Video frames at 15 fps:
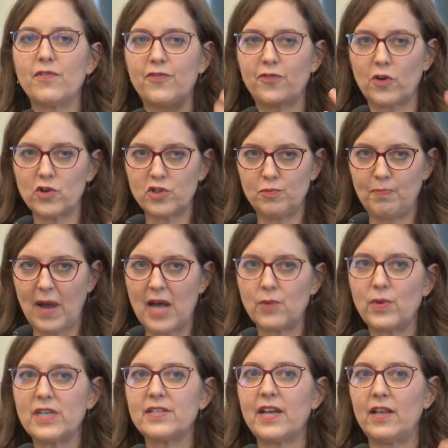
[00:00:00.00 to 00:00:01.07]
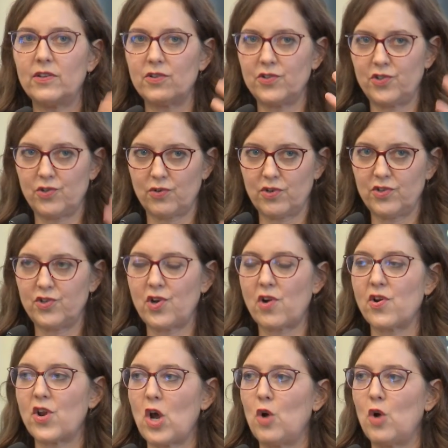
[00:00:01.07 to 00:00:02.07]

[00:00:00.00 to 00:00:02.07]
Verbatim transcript: first Bonwit Teller stores started